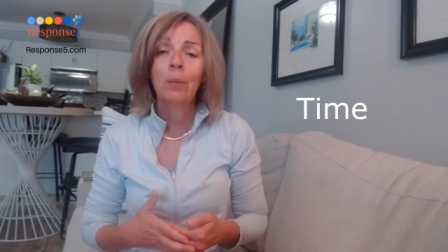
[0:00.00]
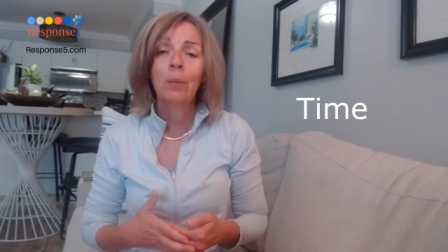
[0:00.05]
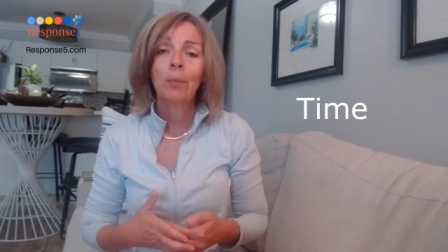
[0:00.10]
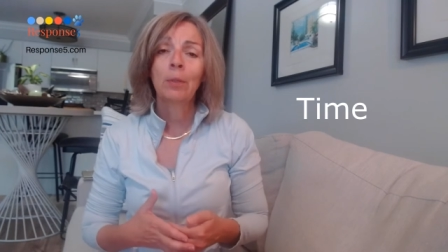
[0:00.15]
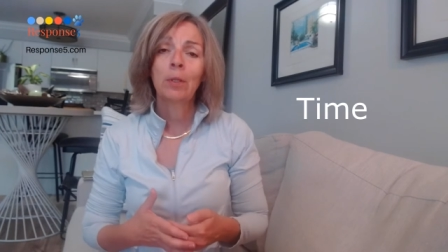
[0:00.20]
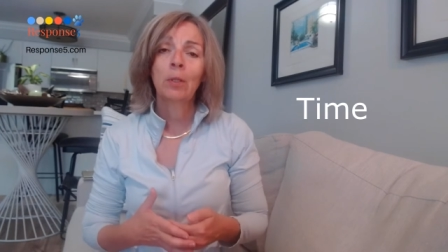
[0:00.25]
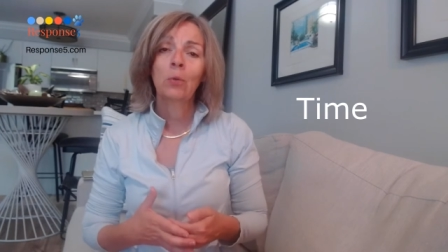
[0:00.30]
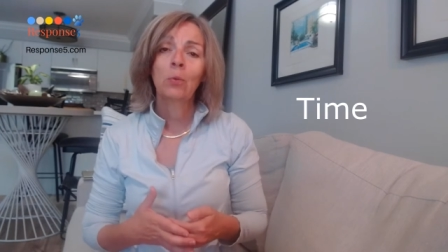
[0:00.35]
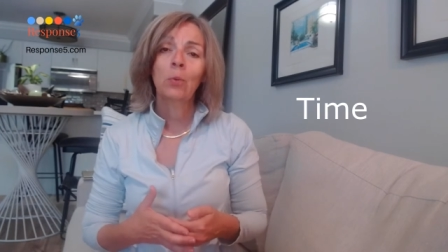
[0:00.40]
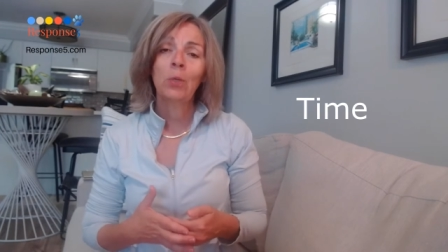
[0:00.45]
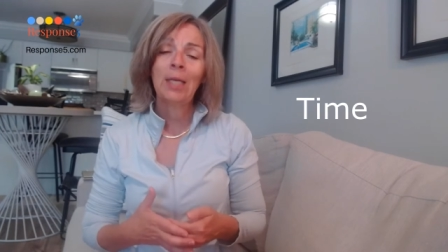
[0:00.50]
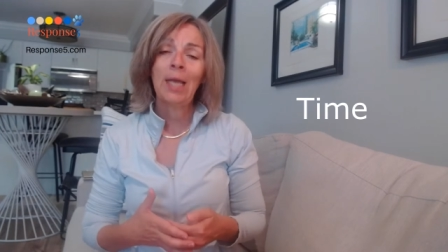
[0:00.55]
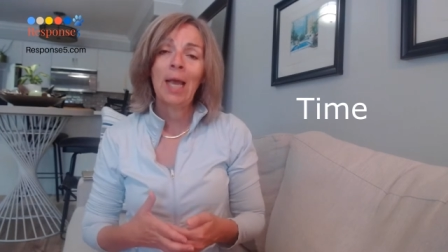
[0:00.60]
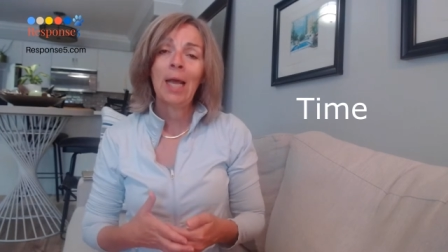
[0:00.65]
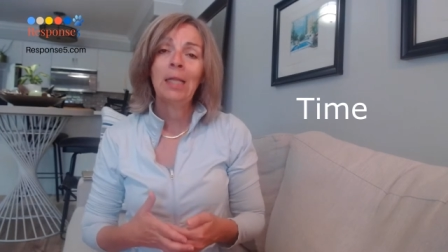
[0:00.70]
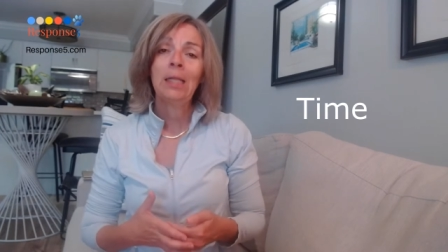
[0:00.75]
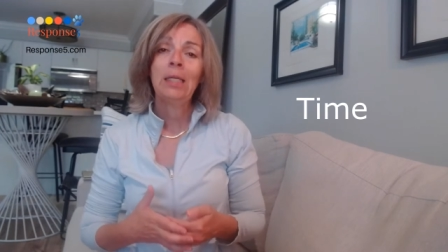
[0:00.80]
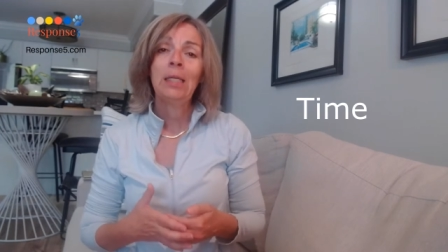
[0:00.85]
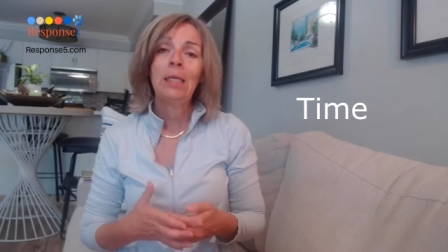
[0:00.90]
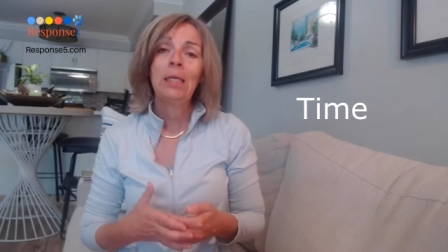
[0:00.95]
But the
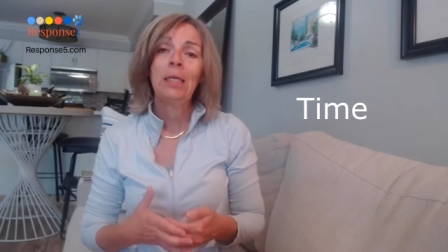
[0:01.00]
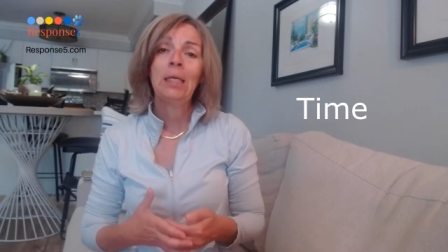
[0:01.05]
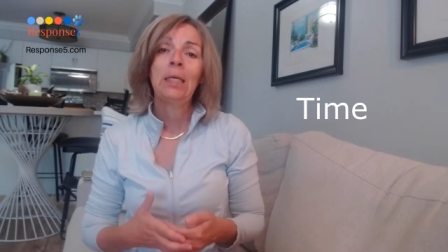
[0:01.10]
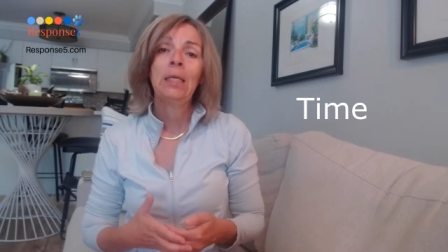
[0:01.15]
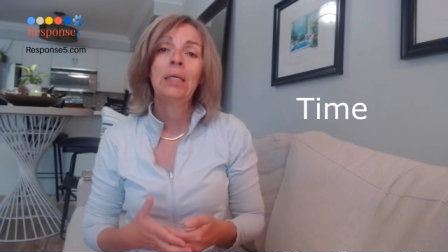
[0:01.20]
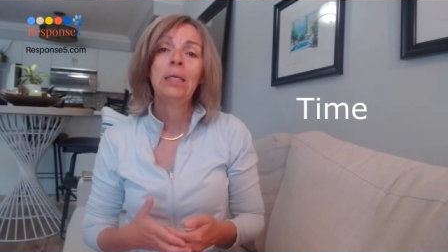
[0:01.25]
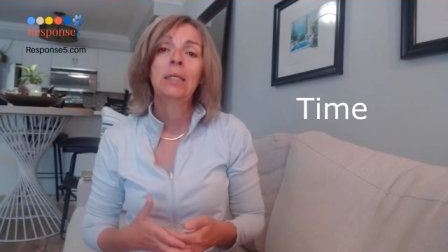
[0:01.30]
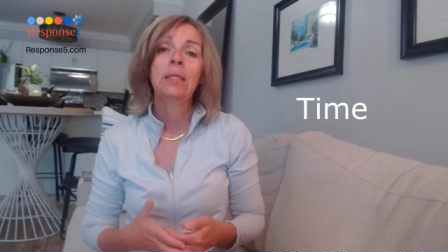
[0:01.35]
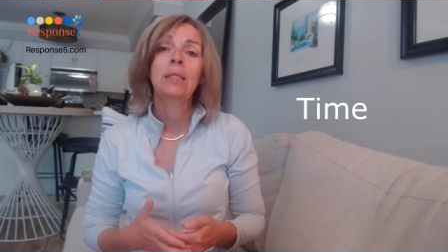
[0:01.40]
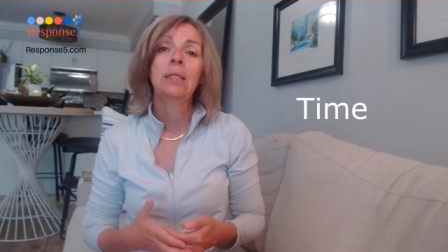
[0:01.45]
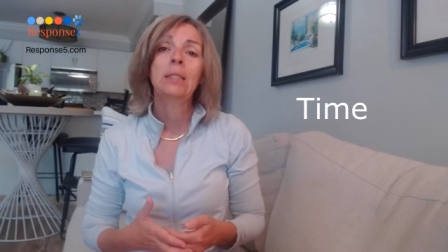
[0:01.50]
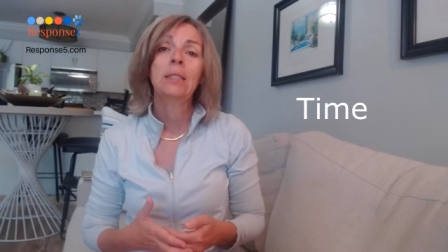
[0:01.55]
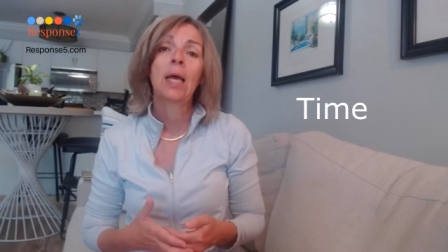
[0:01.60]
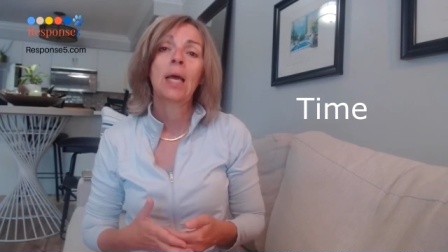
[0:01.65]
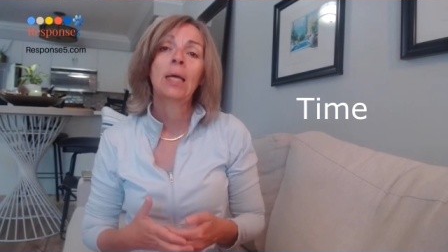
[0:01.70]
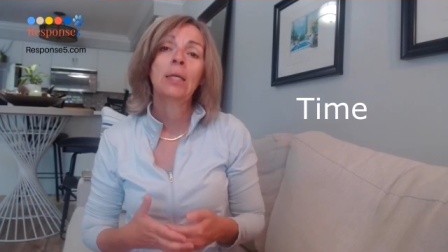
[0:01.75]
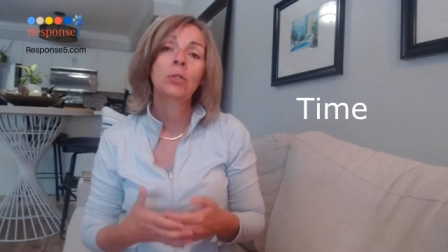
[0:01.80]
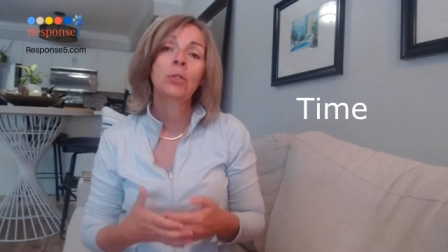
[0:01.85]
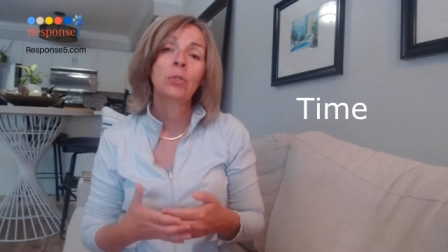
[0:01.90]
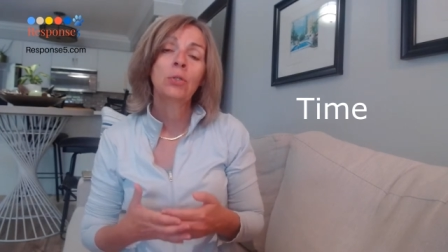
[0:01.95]
reality is,
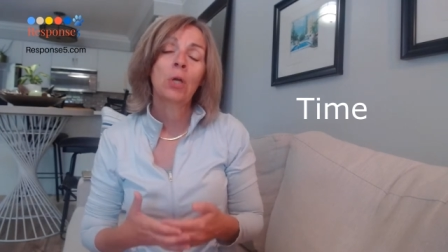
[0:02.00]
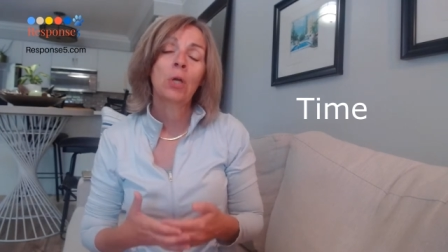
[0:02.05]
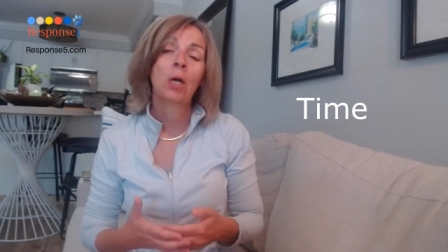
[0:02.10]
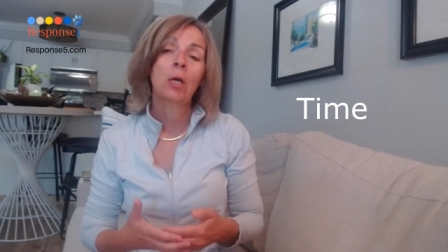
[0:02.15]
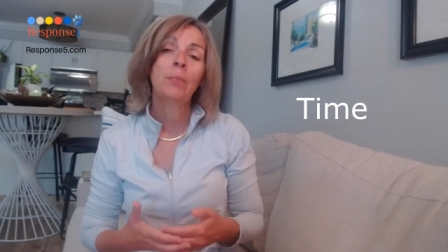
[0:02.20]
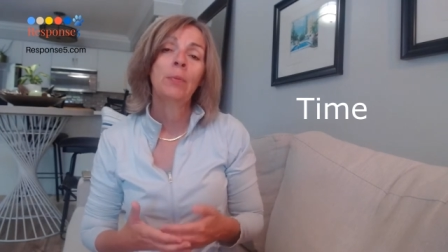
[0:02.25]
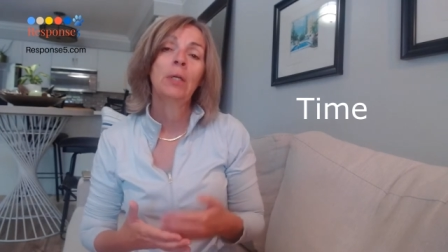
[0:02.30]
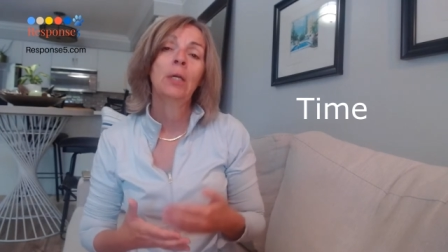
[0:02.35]
as your dog